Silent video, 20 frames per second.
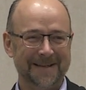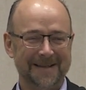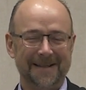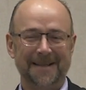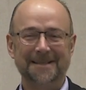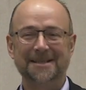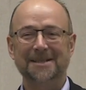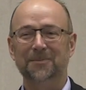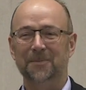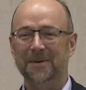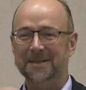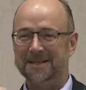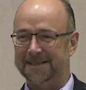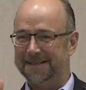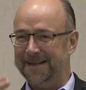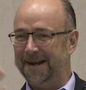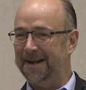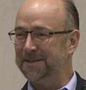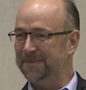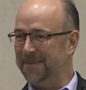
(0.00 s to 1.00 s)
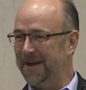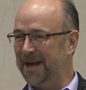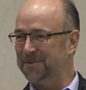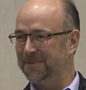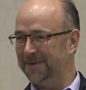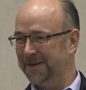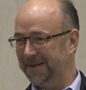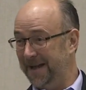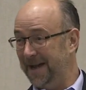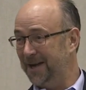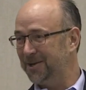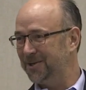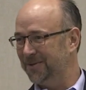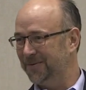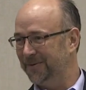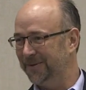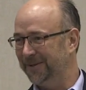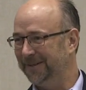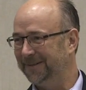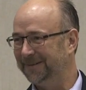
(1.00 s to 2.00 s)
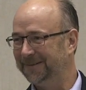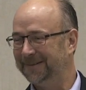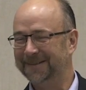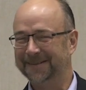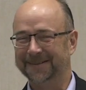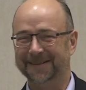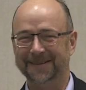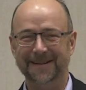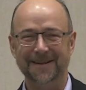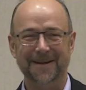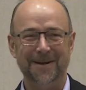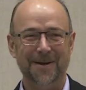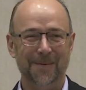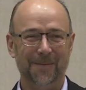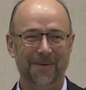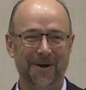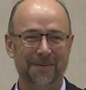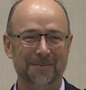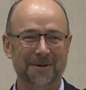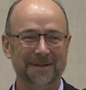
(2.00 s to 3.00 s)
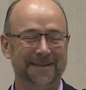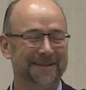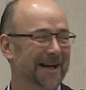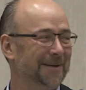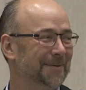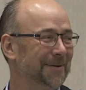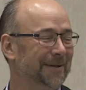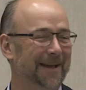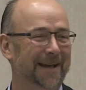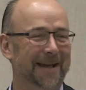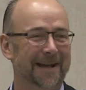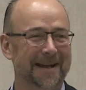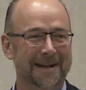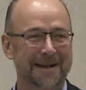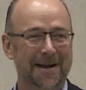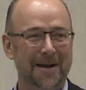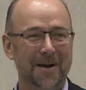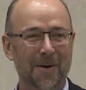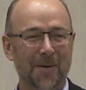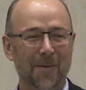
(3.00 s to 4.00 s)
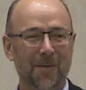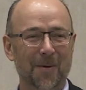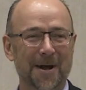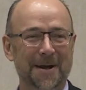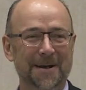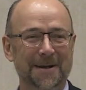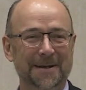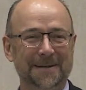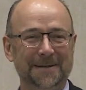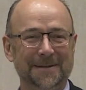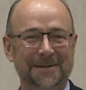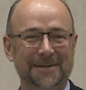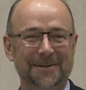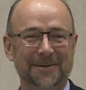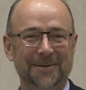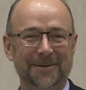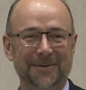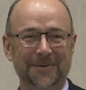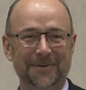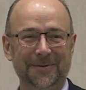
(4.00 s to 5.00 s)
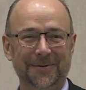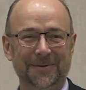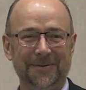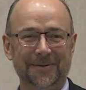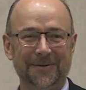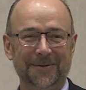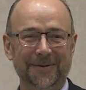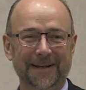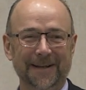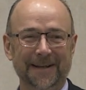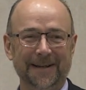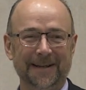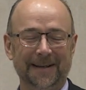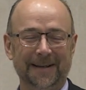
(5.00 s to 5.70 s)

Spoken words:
This is science management in action, really. One more time, okay? 1, 2, 3.